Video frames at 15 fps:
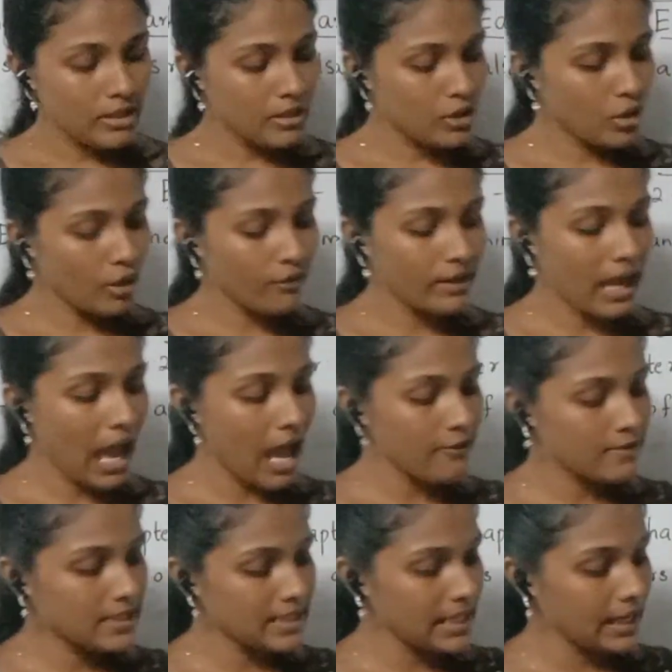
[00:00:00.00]
So, we
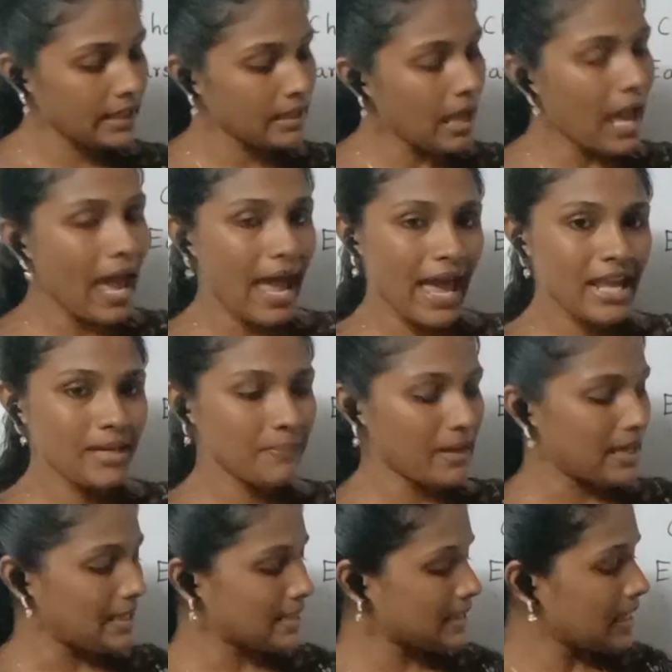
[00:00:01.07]
have seen
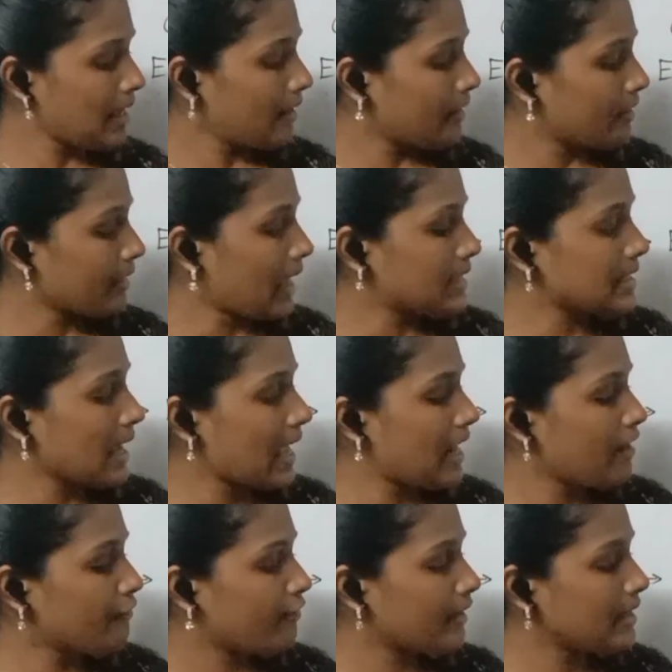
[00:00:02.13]
animals that
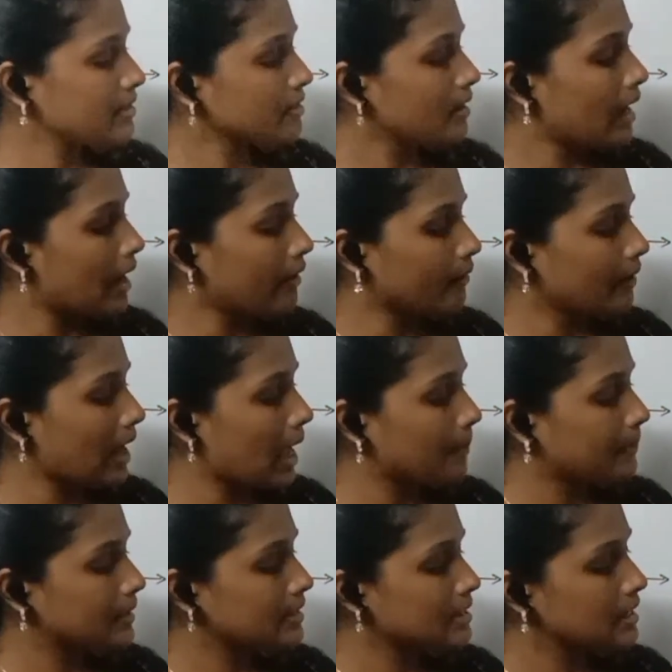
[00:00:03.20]
elephant,
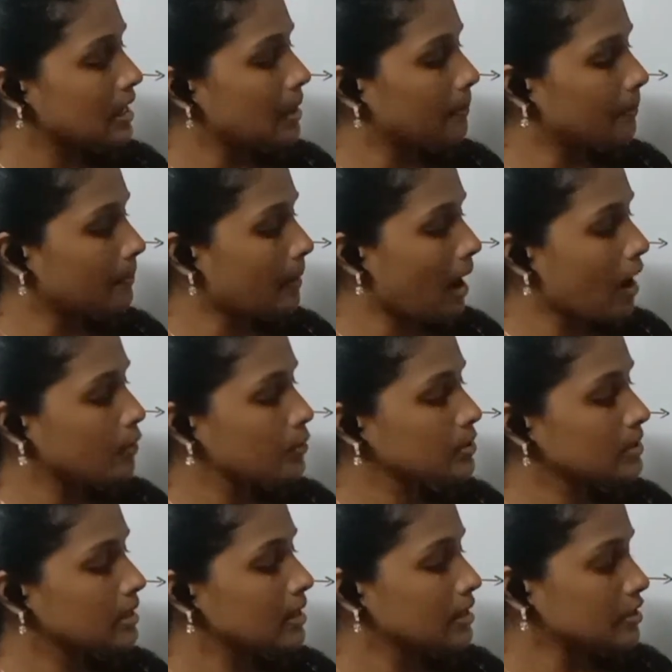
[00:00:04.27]
rabbit,
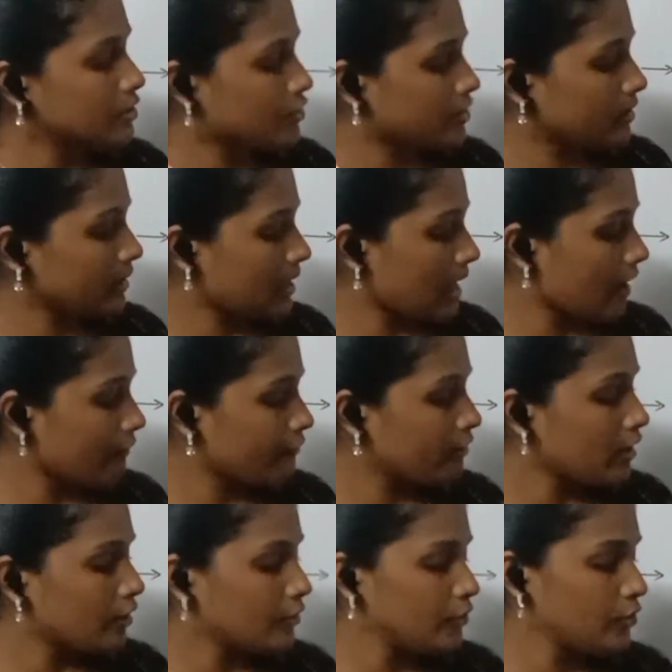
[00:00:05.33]
mouse, giraffe,
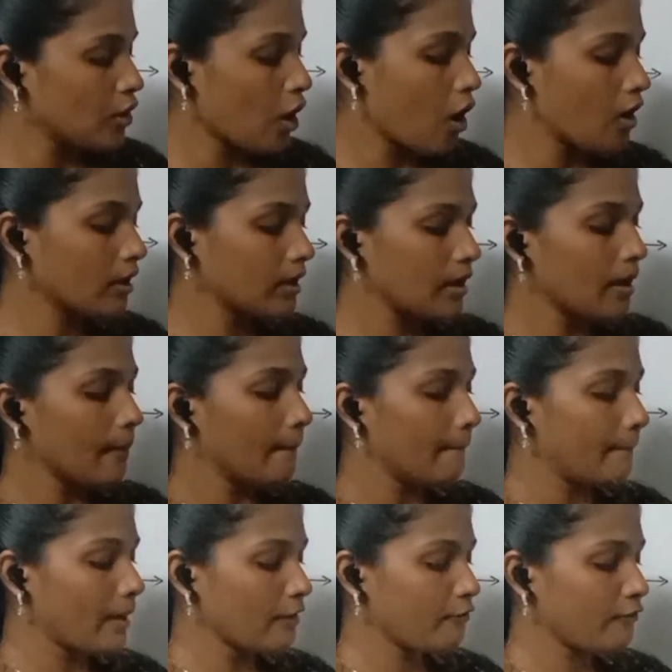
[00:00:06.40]
dog,
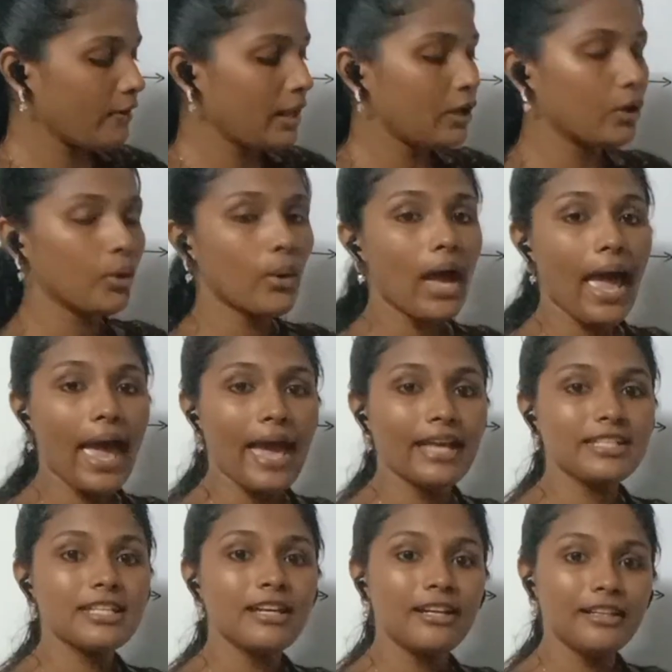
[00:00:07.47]
buffalo
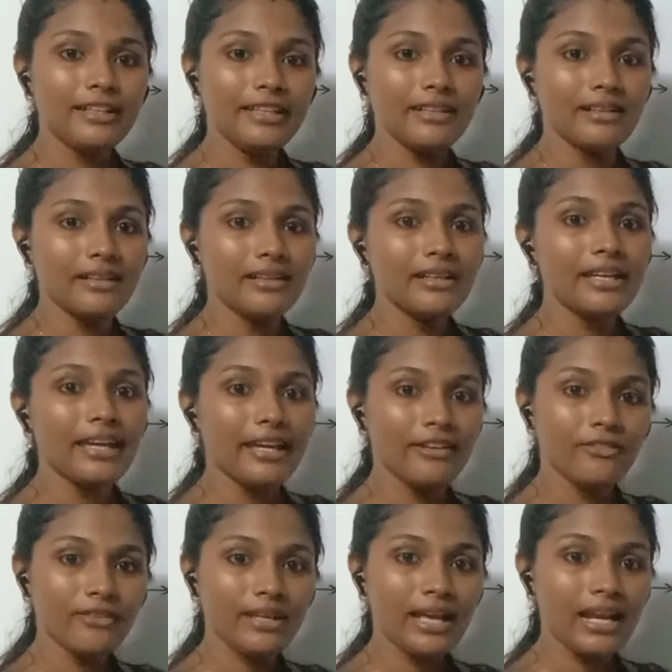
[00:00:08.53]
and deer.
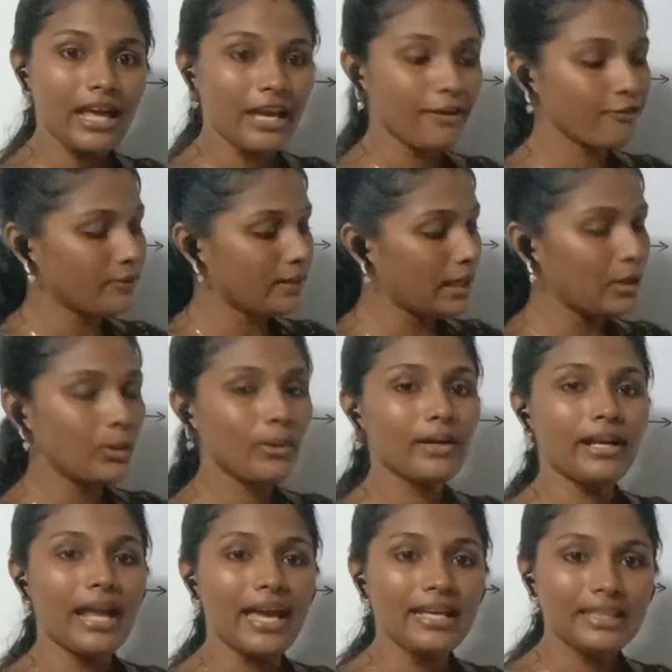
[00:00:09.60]
In real life, they look
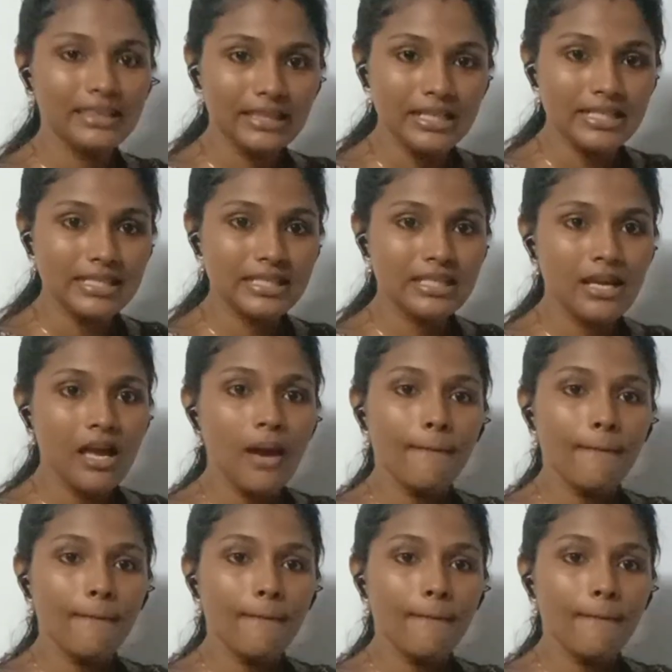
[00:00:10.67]
like this.